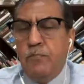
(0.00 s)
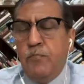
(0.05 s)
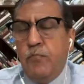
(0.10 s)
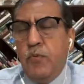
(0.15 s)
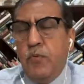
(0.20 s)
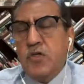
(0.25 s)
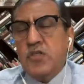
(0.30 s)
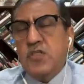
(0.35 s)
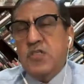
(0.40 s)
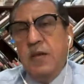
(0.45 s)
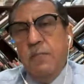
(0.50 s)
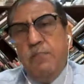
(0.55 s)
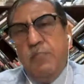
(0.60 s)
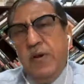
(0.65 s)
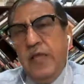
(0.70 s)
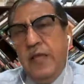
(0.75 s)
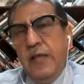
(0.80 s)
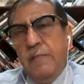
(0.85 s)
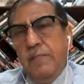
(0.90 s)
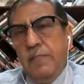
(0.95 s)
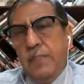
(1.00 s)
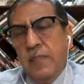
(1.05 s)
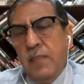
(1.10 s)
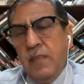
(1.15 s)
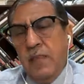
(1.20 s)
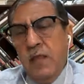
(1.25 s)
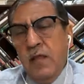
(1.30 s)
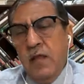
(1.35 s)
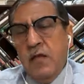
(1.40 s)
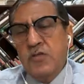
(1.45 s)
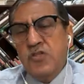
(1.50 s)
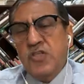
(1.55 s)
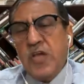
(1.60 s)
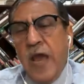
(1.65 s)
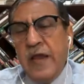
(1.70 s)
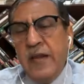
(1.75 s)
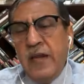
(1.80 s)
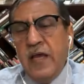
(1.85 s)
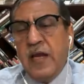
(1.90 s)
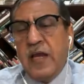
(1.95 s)
Put simply,
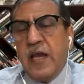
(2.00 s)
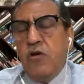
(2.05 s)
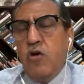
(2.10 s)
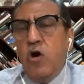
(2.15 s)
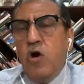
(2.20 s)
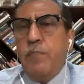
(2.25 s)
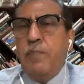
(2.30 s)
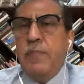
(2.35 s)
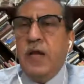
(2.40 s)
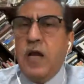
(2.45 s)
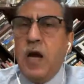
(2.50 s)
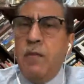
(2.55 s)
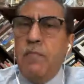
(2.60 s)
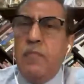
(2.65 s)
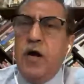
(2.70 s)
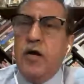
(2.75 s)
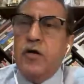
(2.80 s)
China cannot become